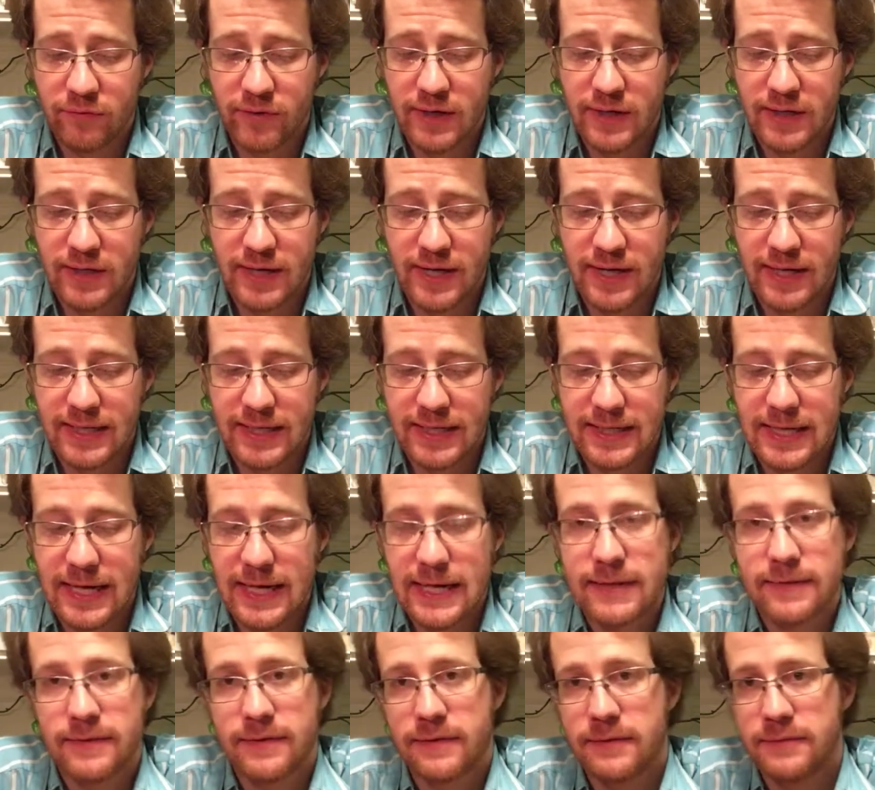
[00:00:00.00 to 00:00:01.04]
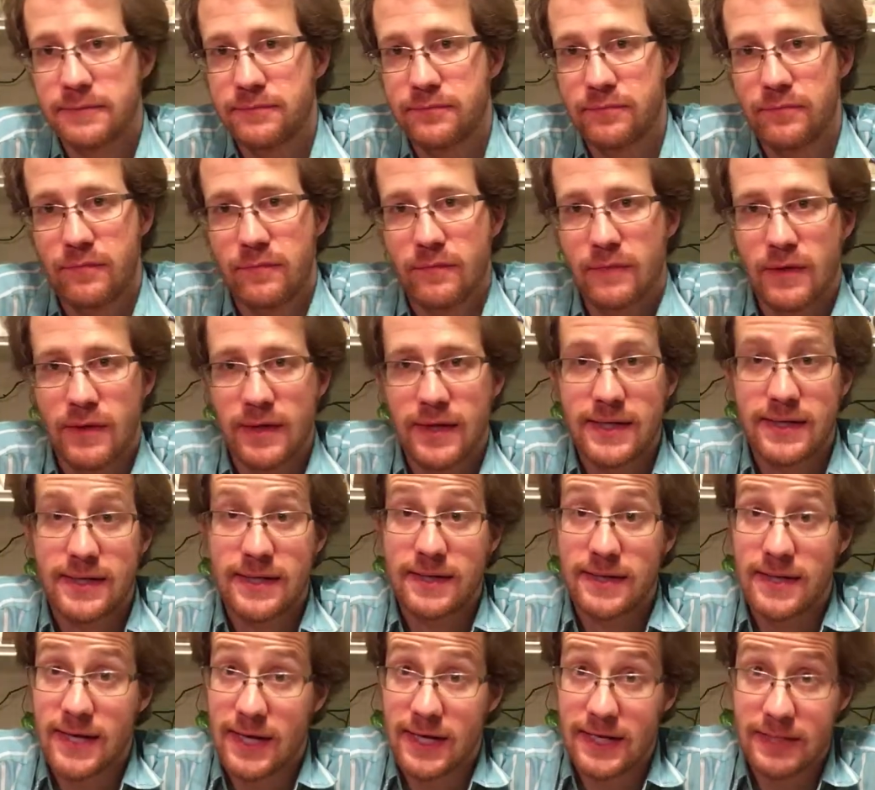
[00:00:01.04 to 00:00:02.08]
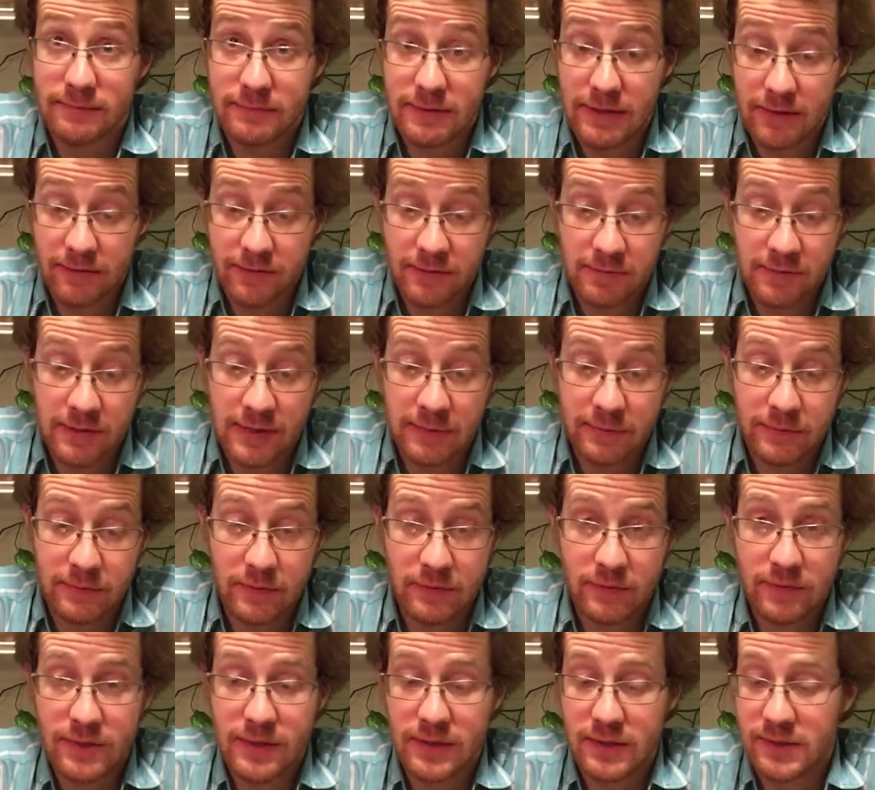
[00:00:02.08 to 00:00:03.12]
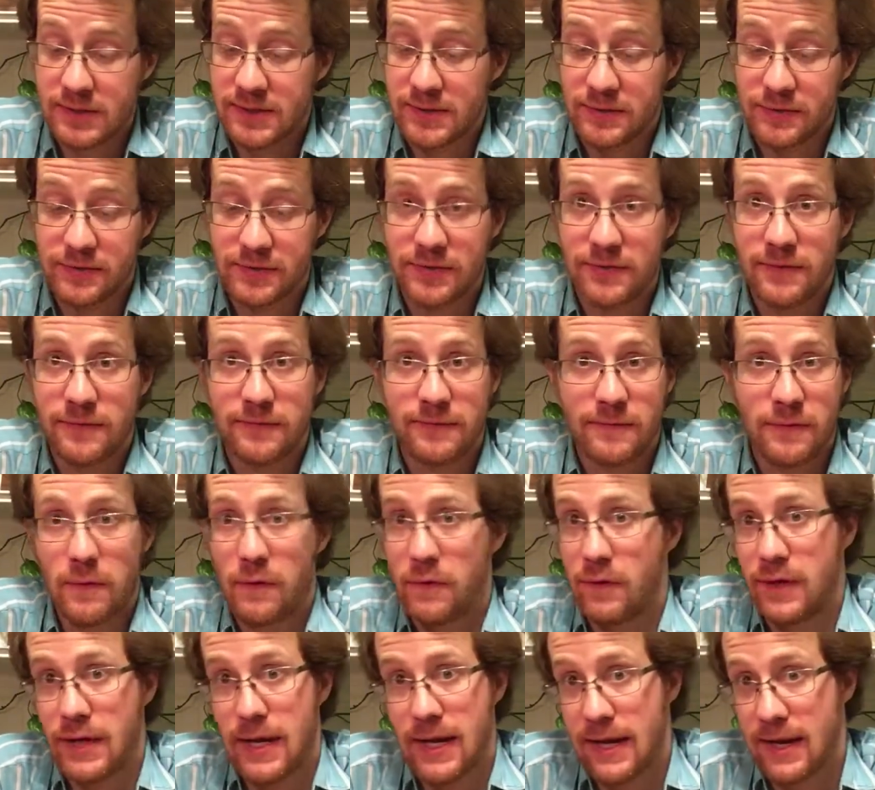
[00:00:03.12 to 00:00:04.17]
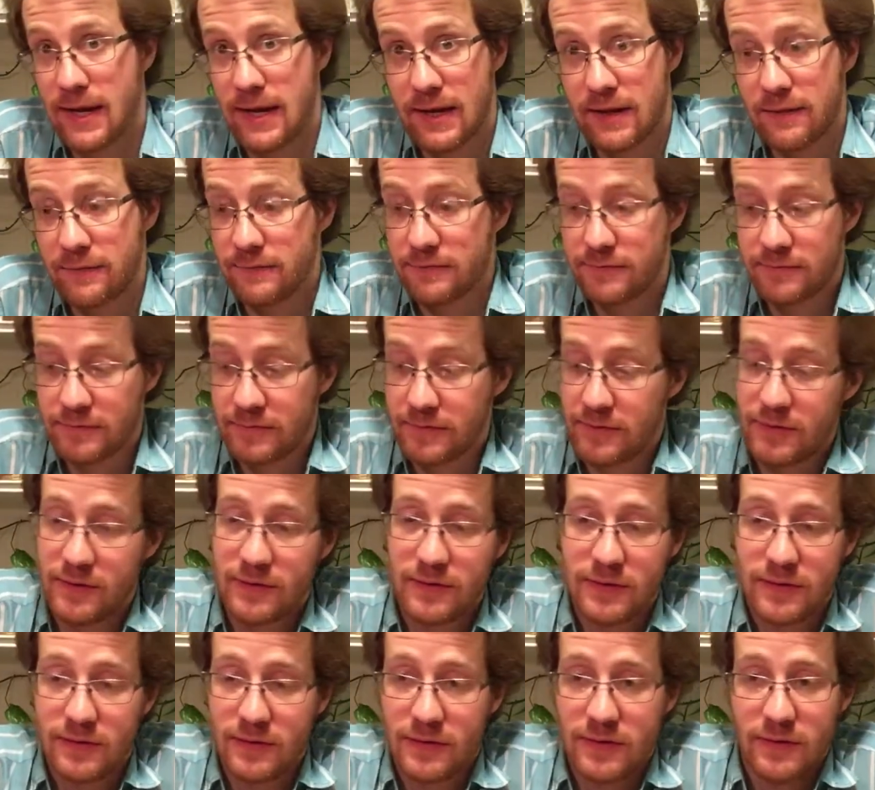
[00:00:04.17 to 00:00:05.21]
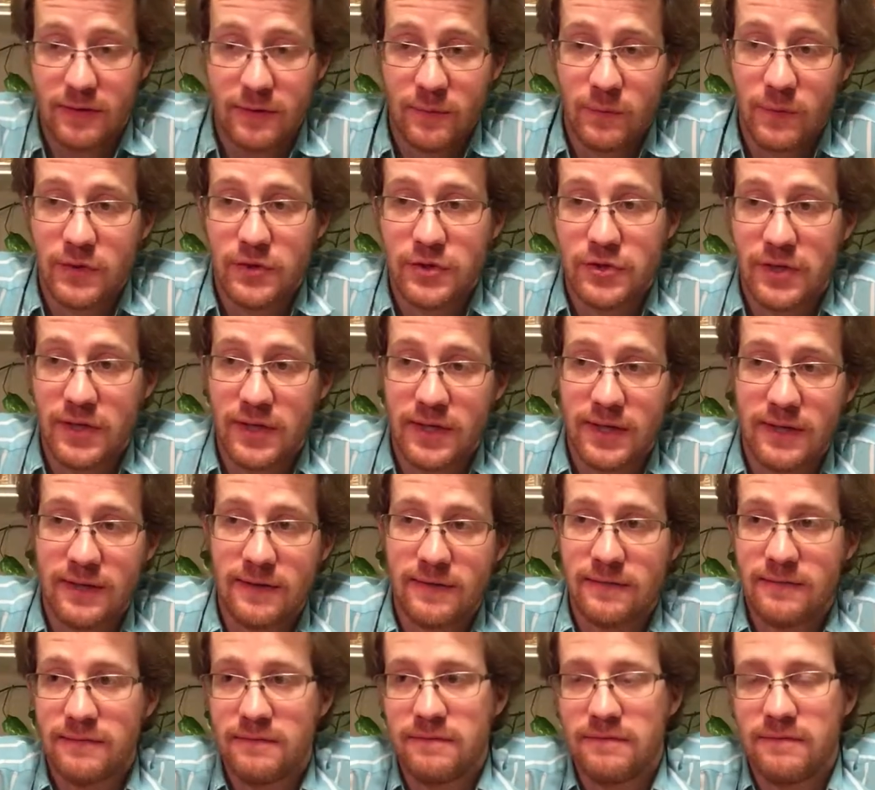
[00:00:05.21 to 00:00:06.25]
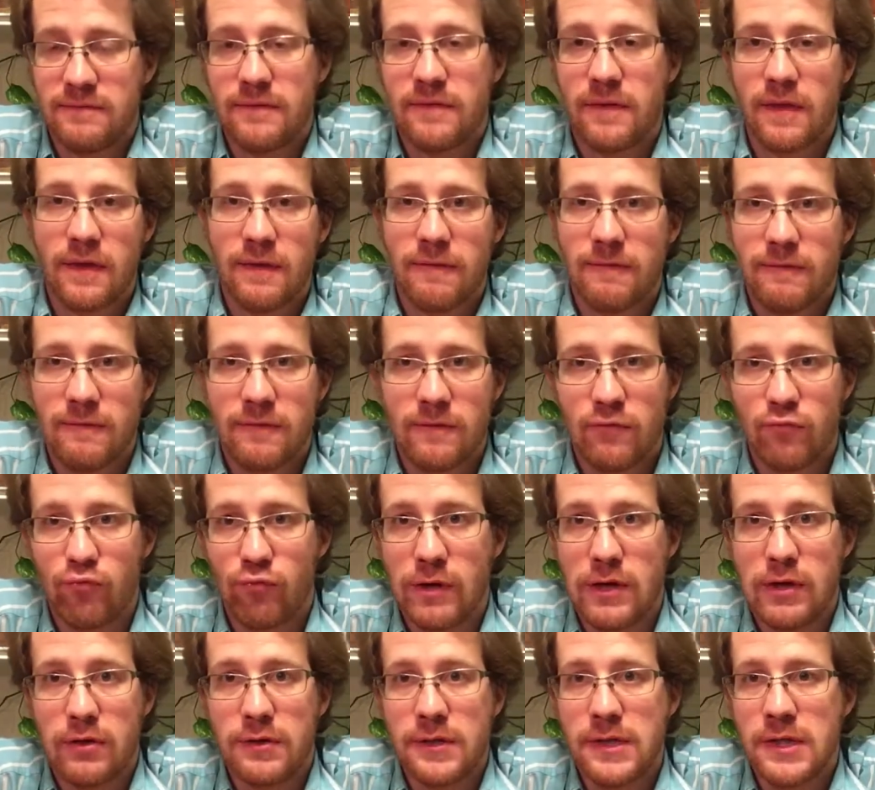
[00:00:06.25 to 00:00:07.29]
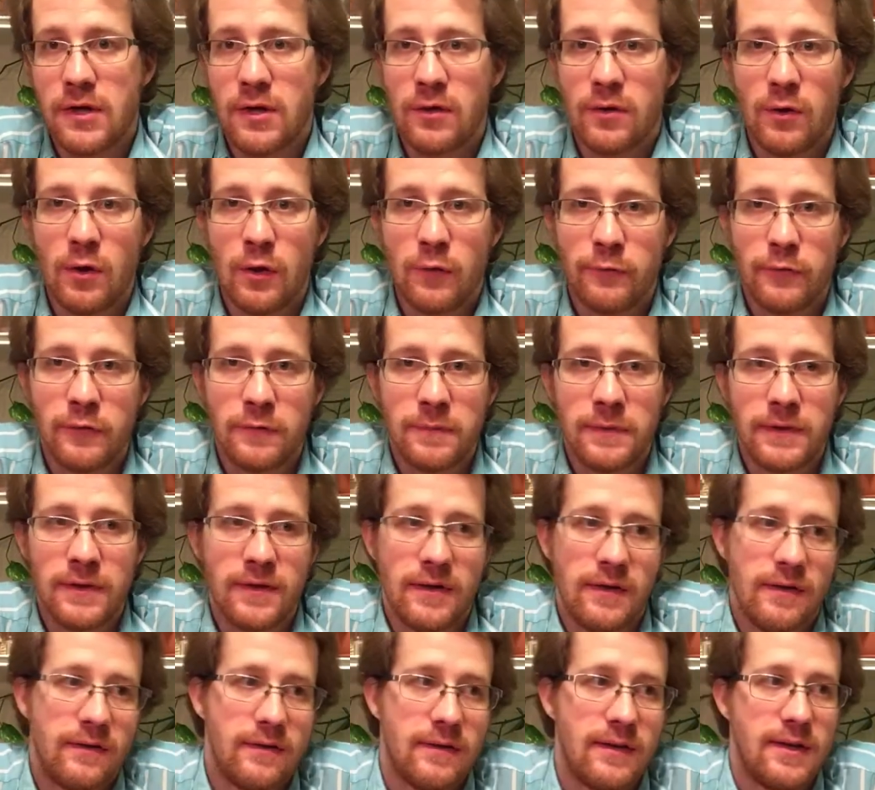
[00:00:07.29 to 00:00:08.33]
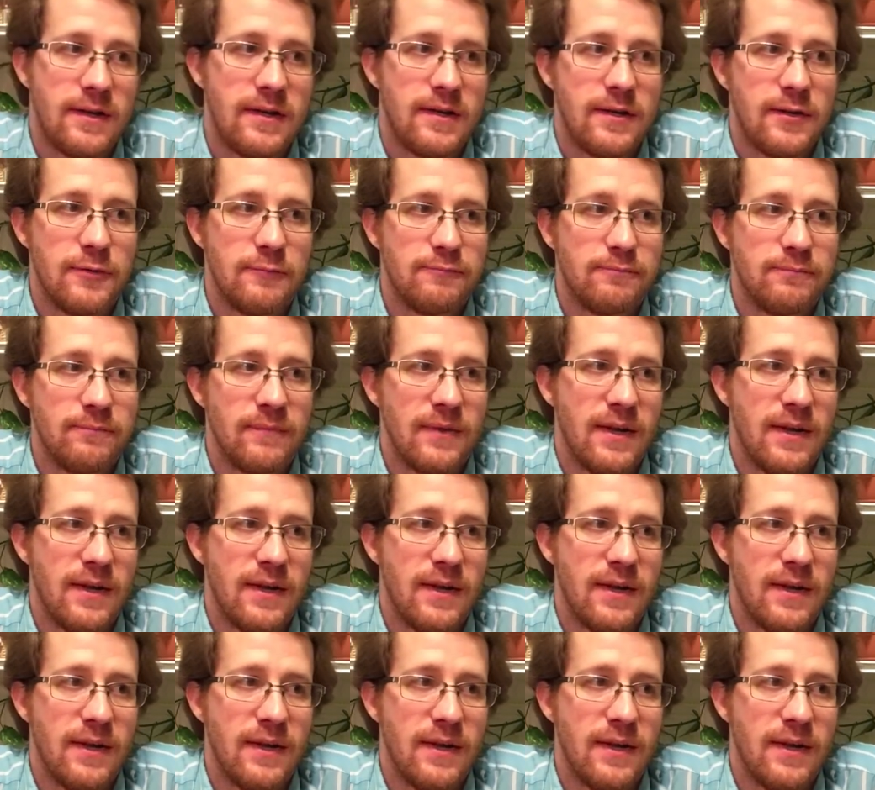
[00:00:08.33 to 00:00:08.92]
rating, 88, 89 bags of popcorn, getting close to the 4.5, which I rarely go over because I don't know,